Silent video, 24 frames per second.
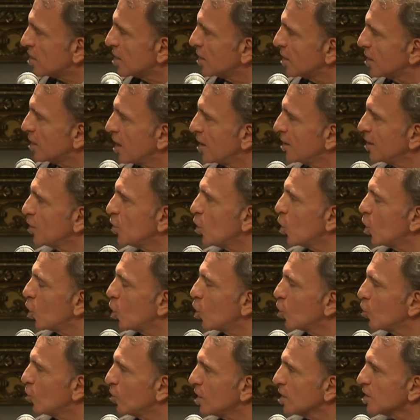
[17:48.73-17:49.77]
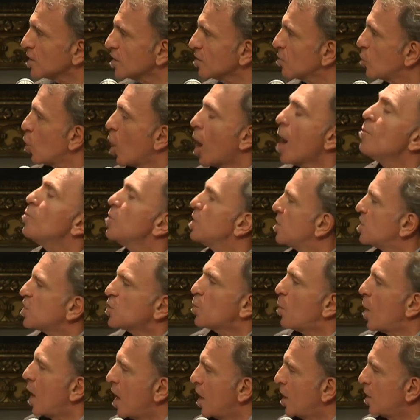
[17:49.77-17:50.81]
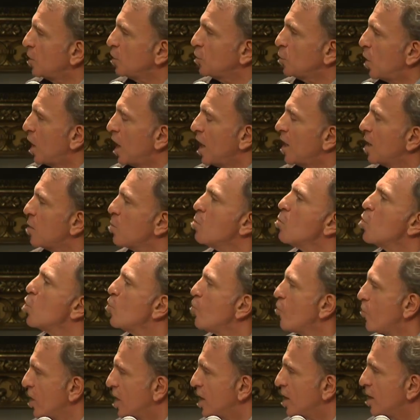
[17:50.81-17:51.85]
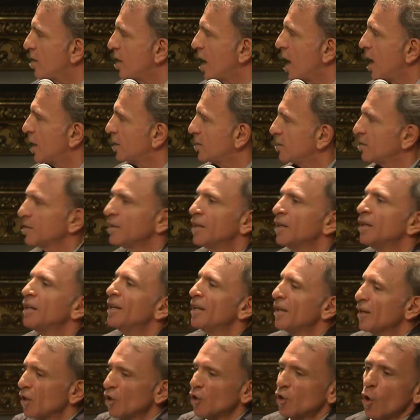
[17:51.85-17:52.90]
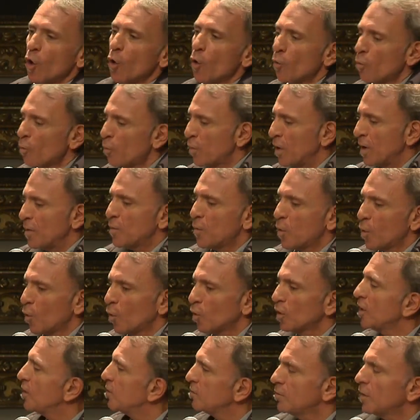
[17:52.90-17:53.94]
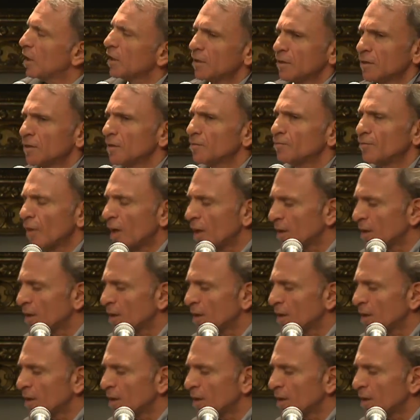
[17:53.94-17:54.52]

And, a lot of us, I'm inspired by a movie that, people, it